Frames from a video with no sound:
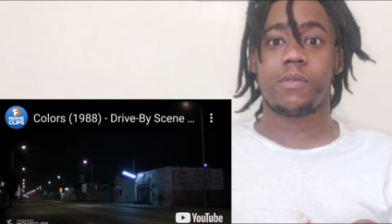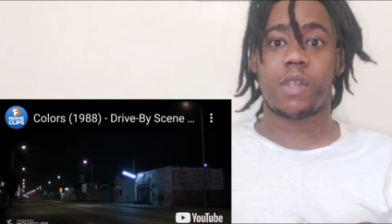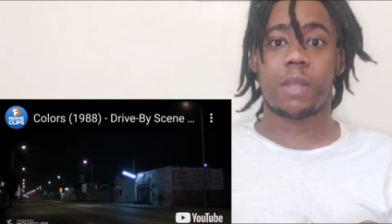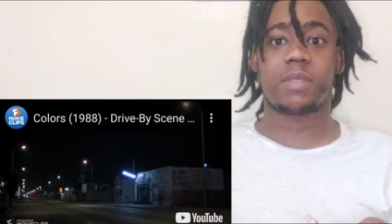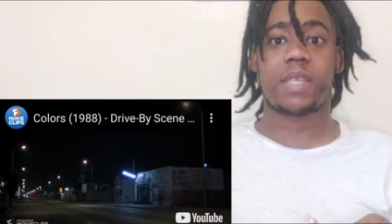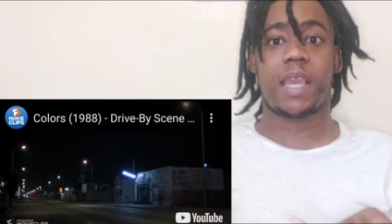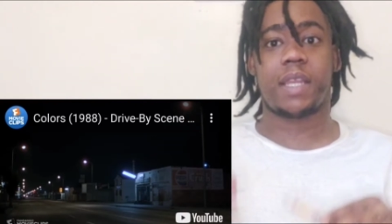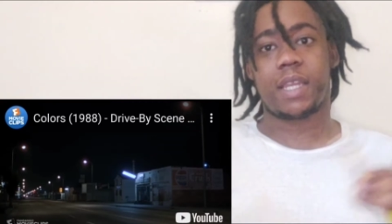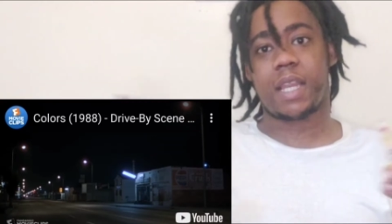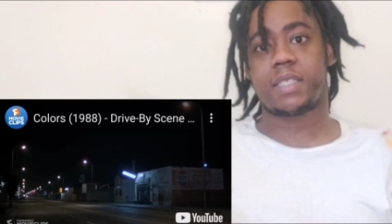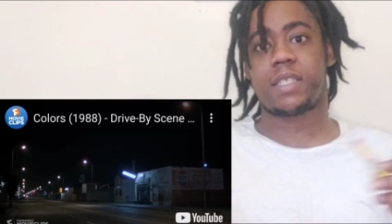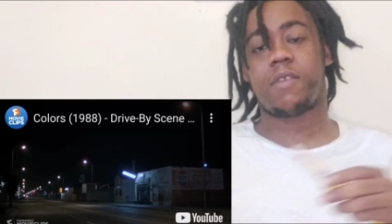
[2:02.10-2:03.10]
you know what I'm saying,
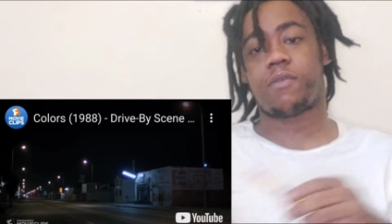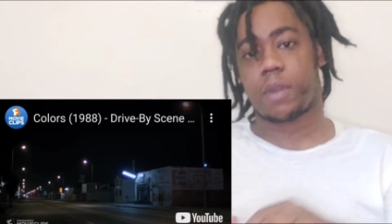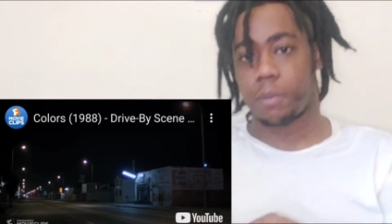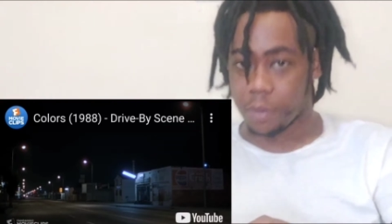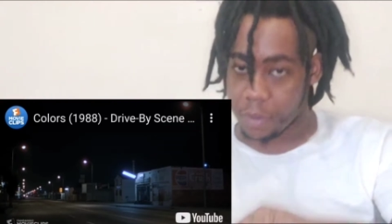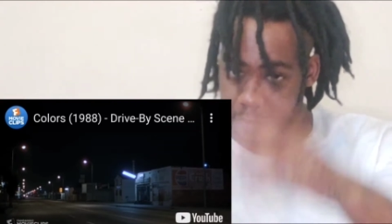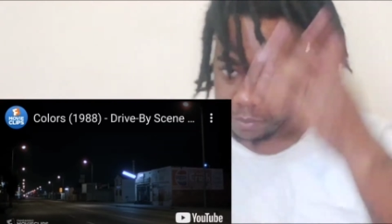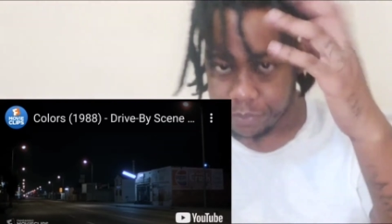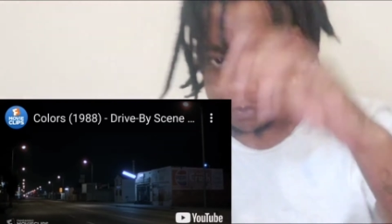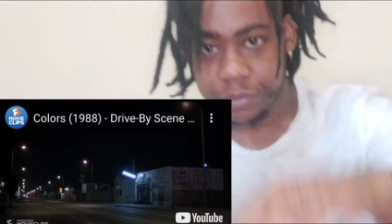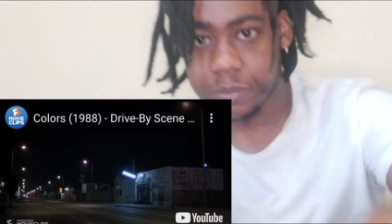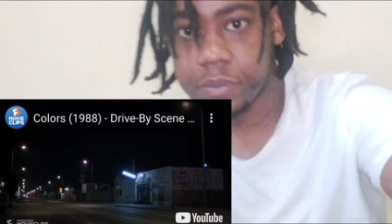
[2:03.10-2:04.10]
and that's different. But
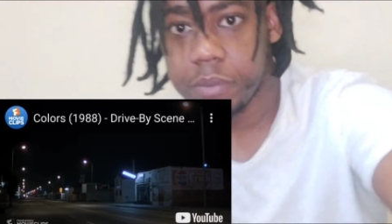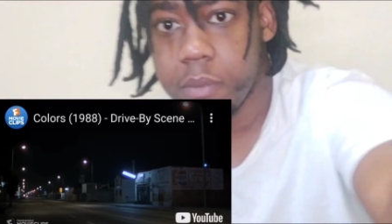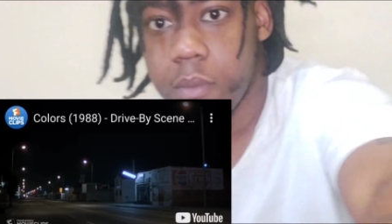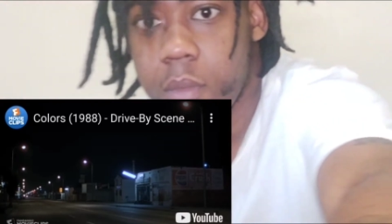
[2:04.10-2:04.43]
you